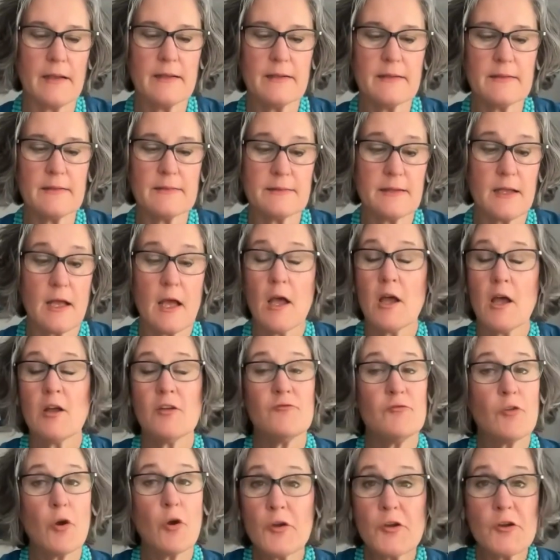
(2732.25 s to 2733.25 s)
is
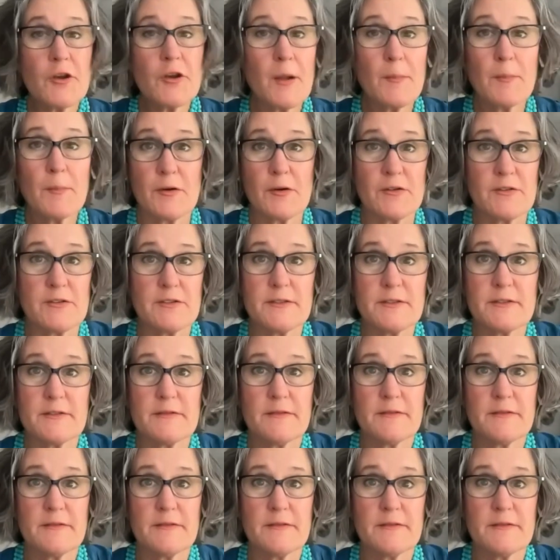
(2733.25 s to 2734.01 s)
know your numbers.